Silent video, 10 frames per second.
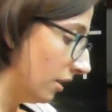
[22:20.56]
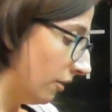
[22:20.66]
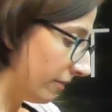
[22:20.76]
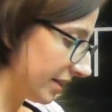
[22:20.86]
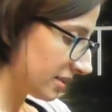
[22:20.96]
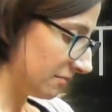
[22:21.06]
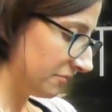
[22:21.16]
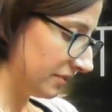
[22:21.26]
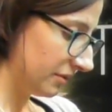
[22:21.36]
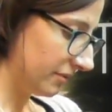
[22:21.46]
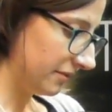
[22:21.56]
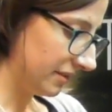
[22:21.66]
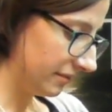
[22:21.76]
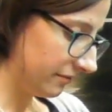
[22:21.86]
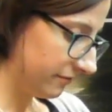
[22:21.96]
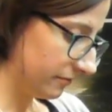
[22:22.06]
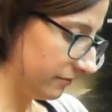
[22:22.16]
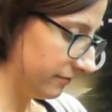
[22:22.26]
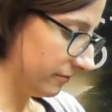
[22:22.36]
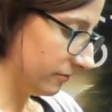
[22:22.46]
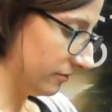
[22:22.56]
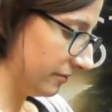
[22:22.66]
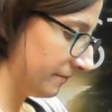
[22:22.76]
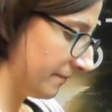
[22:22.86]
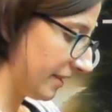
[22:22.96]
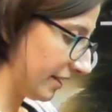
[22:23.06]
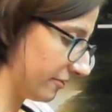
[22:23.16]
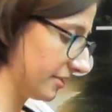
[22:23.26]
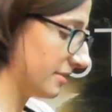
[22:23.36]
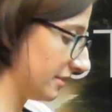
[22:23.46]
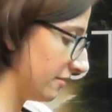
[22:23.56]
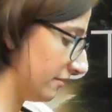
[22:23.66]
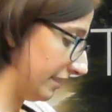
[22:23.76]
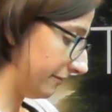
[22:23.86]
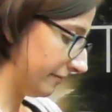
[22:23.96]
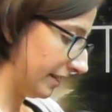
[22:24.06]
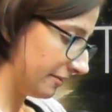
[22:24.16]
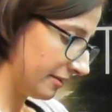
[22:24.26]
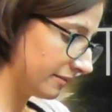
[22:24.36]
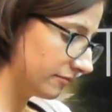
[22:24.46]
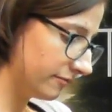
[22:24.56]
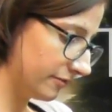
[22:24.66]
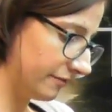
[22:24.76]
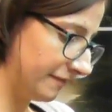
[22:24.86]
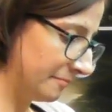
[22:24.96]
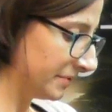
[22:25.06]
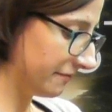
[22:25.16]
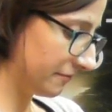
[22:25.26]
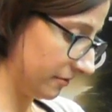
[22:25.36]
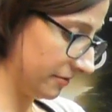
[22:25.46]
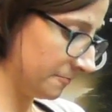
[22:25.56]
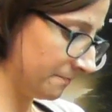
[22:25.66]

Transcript: What is something you are thankful for that God has done in your life? I am thankful for the family of God.